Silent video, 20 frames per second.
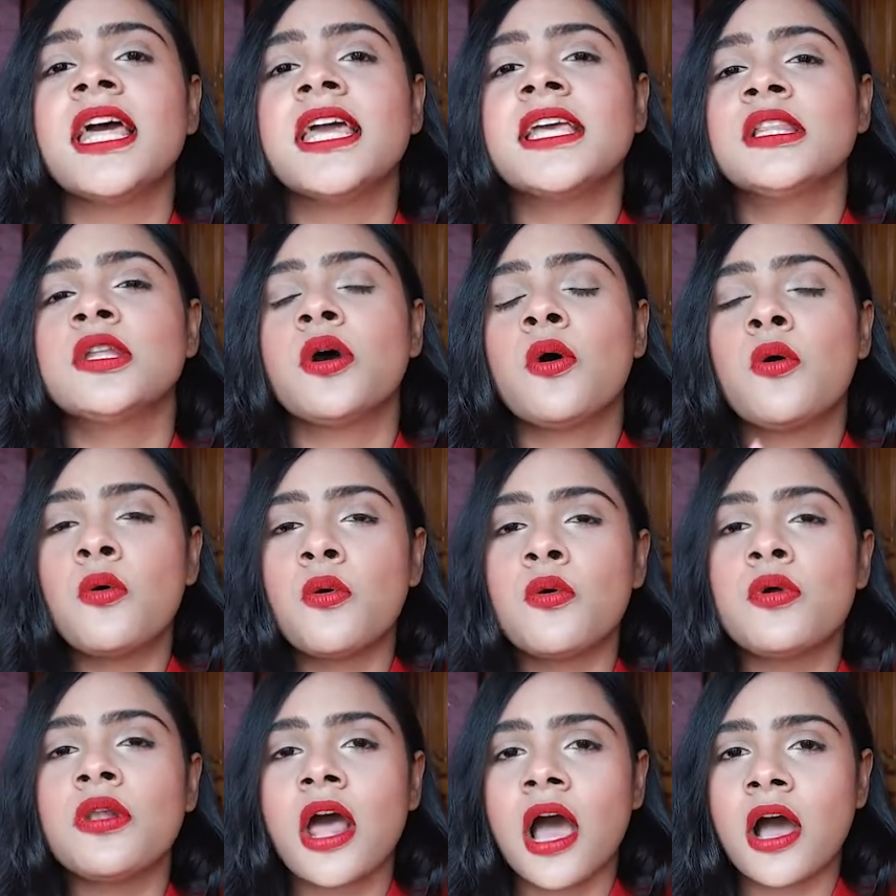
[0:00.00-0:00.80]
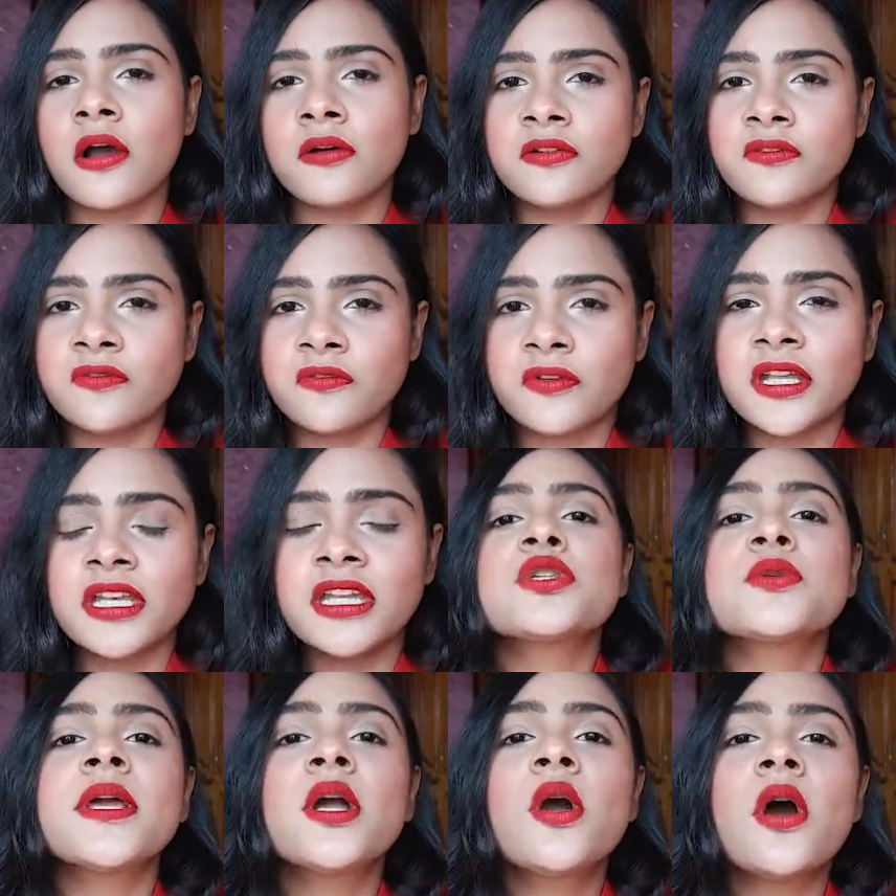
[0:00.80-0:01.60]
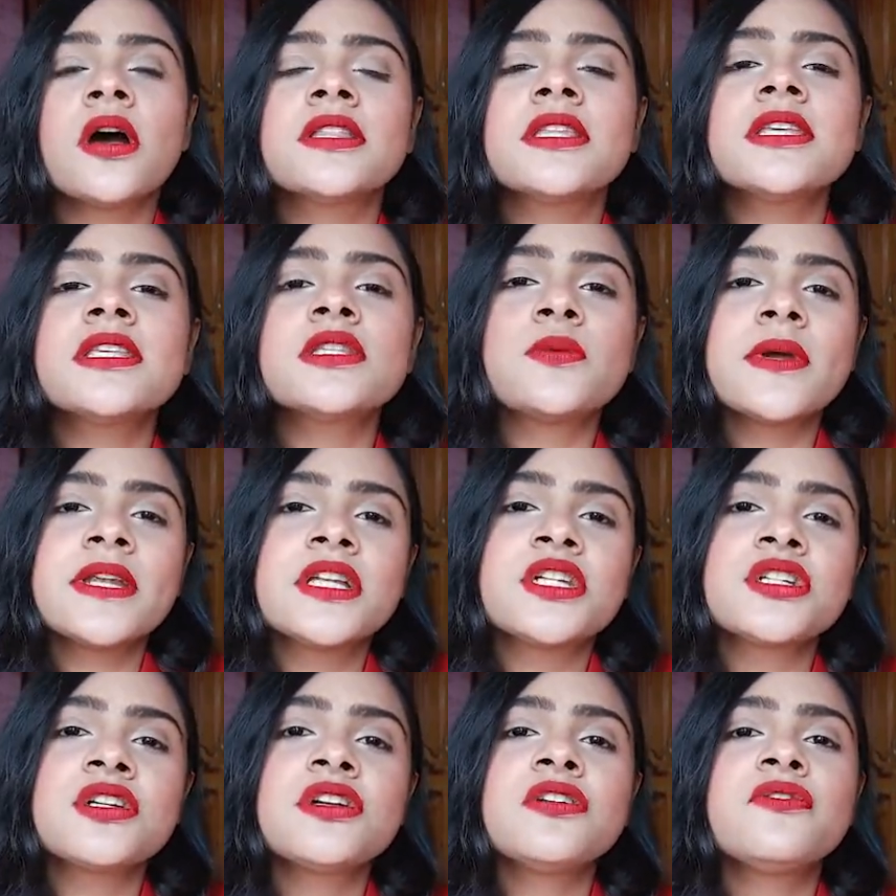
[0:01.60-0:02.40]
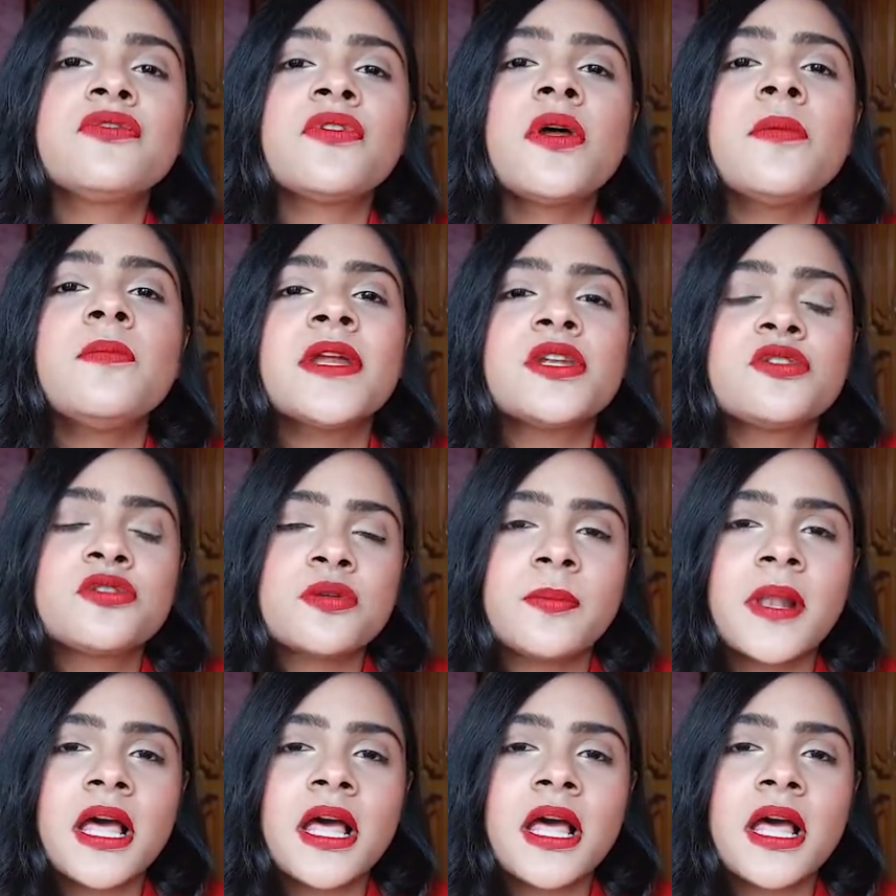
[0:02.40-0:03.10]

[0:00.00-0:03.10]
like the whole outfit. So I got this sweatshirt from Metro